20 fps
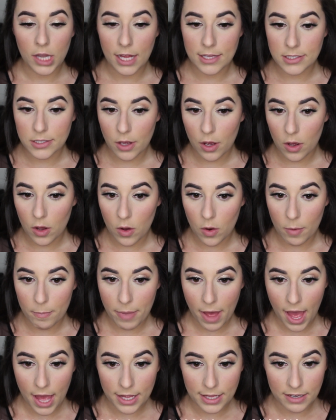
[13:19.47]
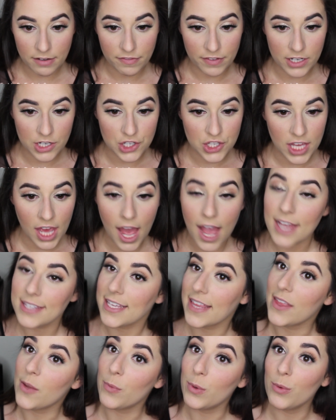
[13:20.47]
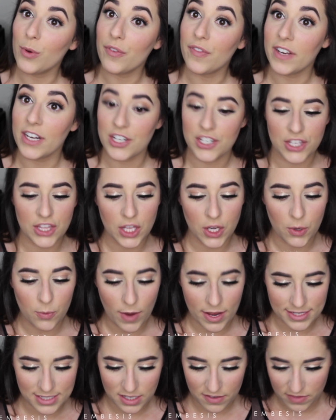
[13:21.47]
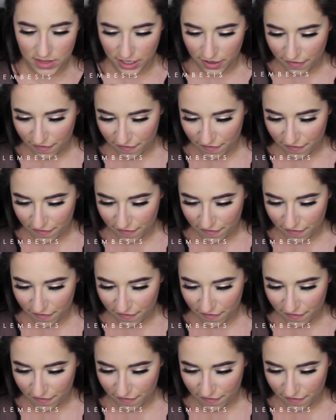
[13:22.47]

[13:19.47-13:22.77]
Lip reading: let's go back and finish the eyes and then we will finish the rest of the